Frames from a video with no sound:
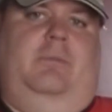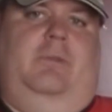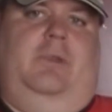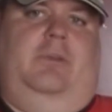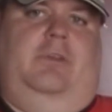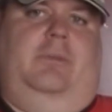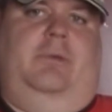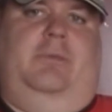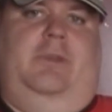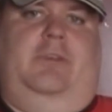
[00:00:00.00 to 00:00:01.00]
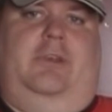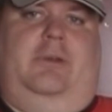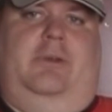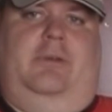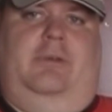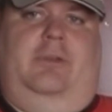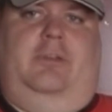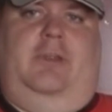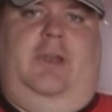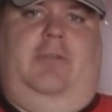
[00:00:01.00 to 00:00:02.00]
YouTube Music or
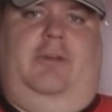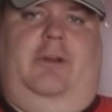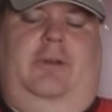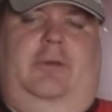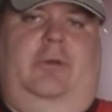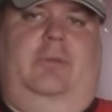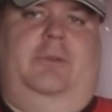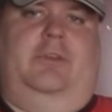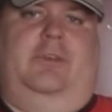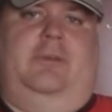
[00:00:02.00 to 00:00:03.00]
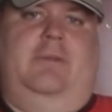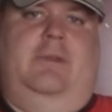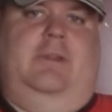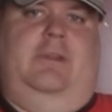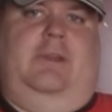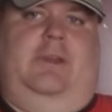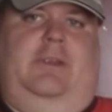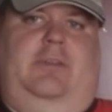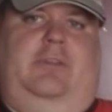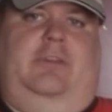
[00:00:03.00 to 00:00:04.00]
used to have on Google Music, that
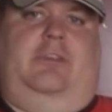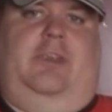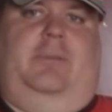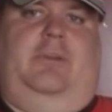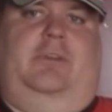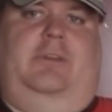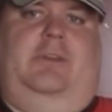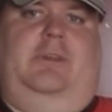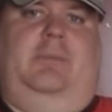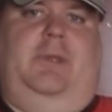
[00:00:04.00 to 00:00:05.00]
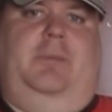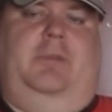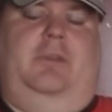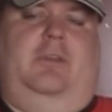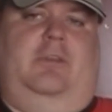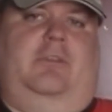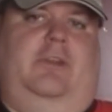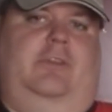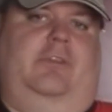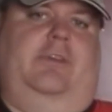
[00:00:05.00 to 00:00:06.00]
it's just seamless. You'll be able to just
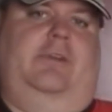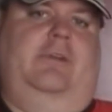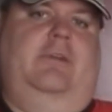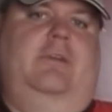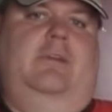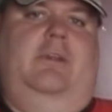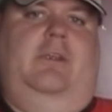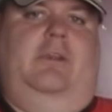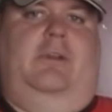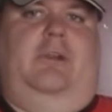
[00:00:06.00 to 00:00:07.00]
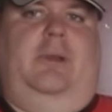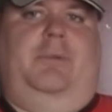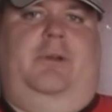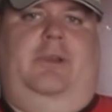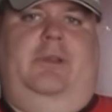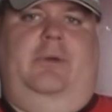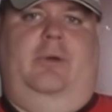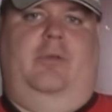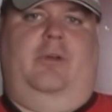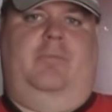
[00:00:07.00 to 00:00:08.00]
transfer your library
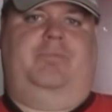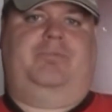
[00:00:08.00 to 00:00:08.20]
over.